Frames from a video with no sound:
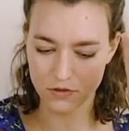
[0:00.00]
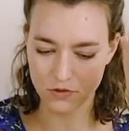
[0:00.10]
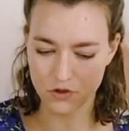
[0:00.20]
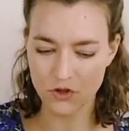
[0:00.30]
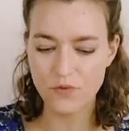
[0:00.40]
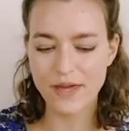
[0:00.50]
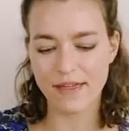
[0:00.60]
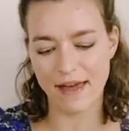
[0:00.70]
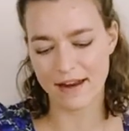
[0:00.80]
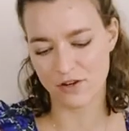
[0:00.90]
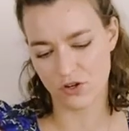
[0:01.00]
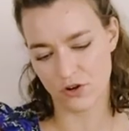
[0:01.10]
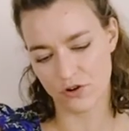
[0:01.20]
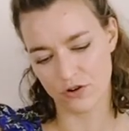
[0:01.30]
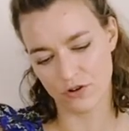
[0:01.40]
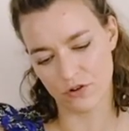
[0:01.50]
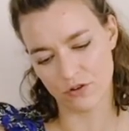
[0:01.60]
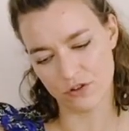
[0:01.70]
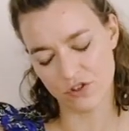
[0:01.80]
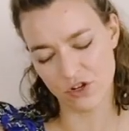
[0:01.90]
doing that internal
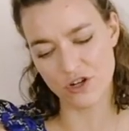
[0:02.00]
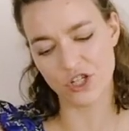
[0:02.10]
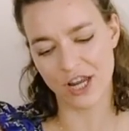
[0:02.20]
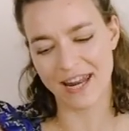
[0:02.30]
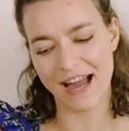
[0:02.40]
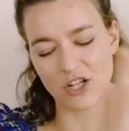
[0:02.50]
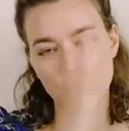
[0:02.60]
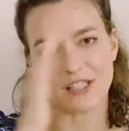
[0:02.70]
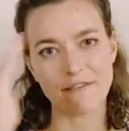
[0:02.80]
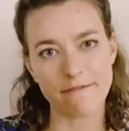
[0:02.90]
searching and actually